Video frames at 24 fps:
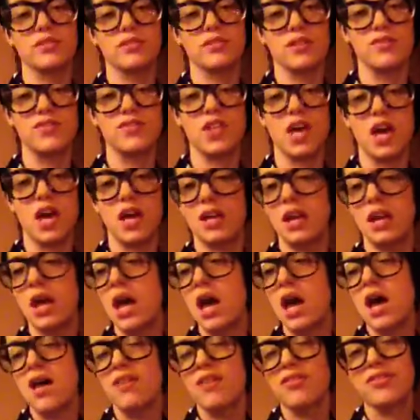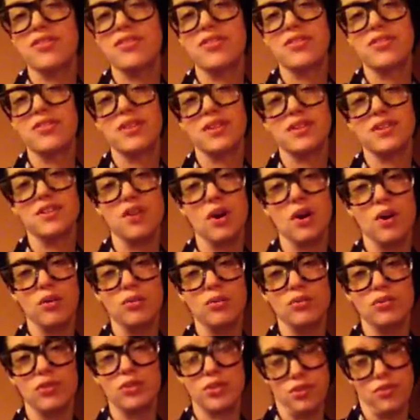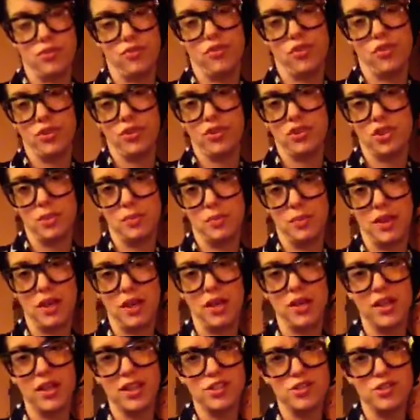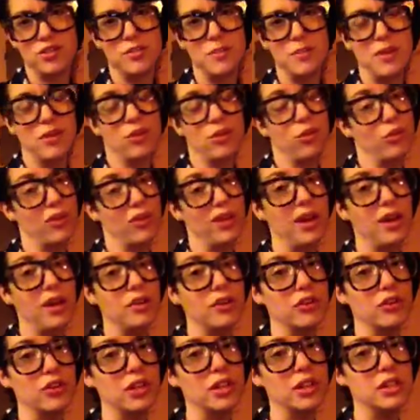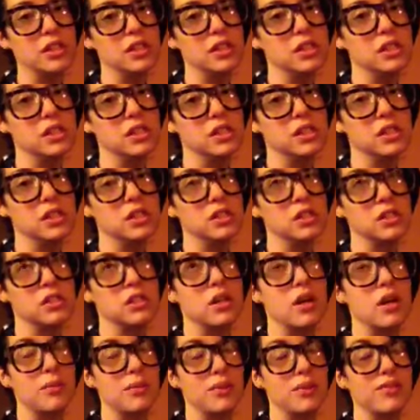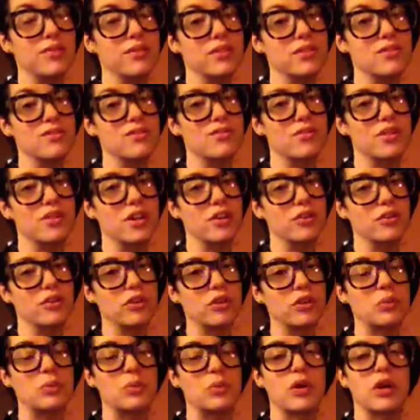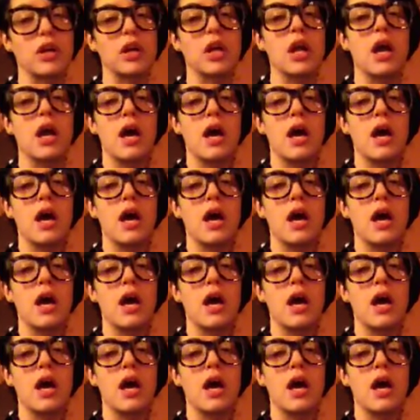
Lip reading: as I've said. They don't do free shipping unless you spend $300. I believe it's $300 or more.